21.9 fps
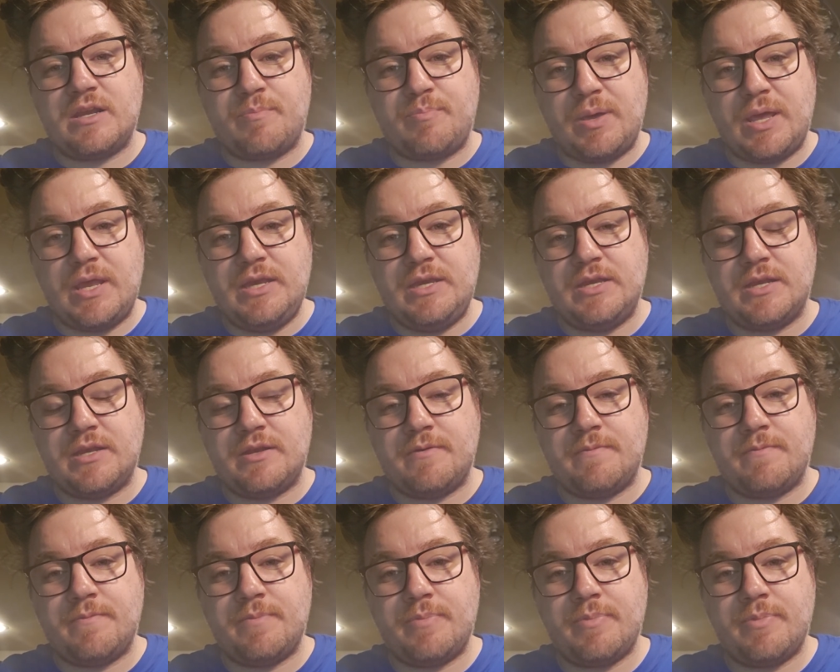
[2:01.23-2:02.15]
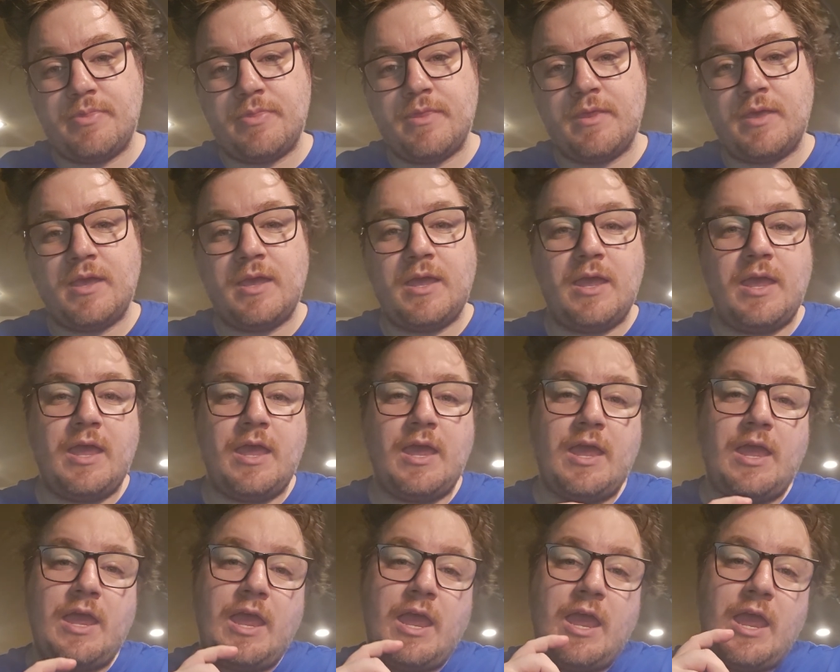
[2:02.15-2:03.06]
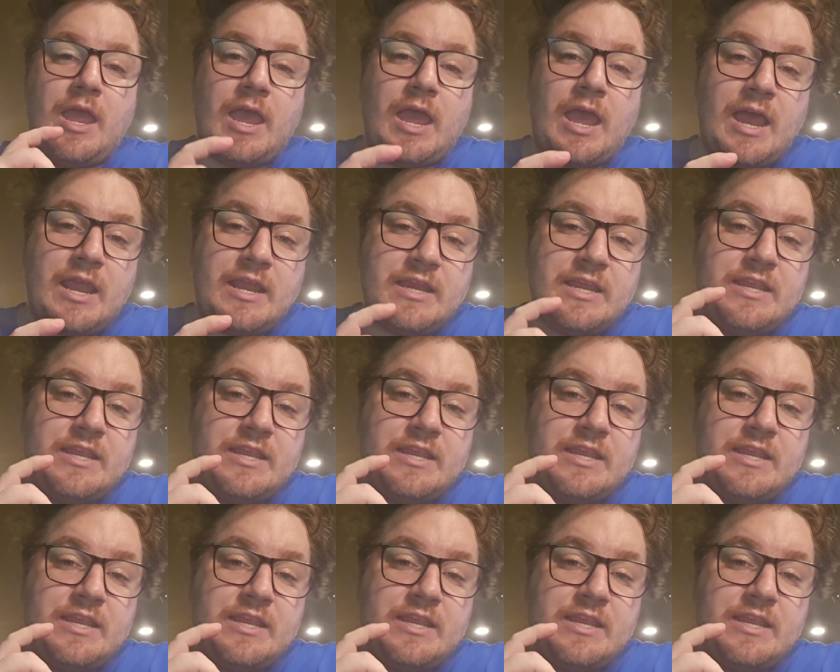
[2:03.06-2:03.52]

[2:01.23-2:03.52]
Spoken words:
opinion. And